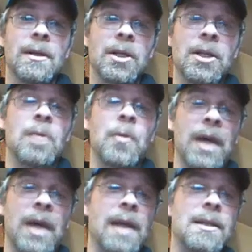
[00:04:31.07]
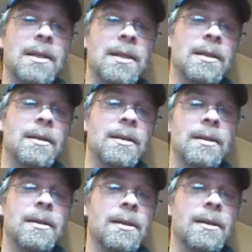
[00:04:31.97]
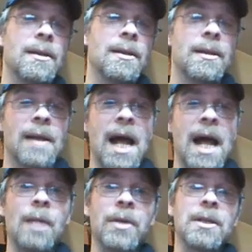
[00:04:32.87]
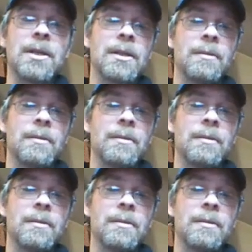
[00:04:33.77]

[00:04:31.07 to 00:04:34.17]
to come up against Albert